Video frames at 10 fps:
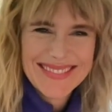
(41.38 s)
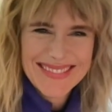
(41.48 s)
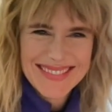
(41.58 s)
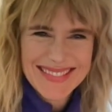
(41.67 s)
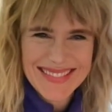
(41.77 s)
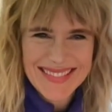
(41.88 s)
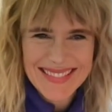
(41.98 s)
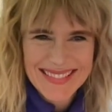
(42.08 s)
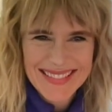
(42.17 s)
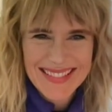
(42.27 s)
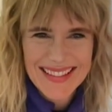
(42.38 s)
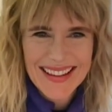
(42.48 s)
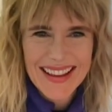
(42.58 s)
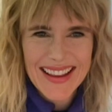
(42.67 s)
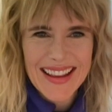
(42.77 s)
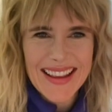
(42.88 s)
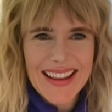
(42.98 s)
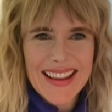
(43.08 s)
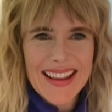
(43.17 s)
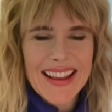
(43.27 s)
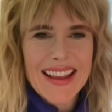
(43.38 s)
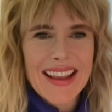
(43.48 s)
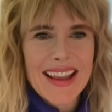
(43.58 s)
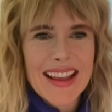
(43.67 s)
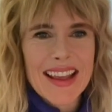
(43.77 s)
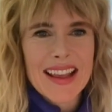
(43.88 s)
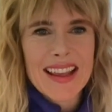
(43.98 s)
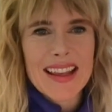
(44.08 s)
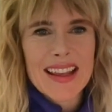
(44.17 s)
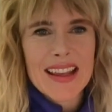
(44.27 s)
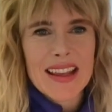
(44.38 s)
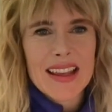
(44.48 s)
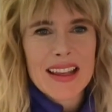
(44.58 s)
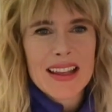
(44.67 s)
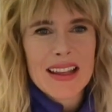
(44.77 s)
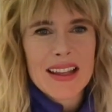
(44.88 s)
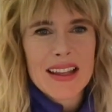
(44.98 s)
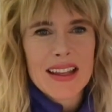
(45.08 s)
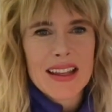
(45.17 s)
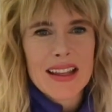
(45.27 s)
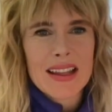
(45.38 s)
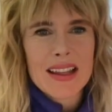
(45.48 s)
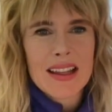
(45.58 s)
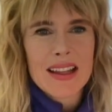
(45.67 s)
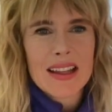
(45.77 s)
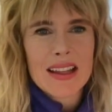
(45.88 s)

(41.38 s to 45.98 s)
The person shown says nothing.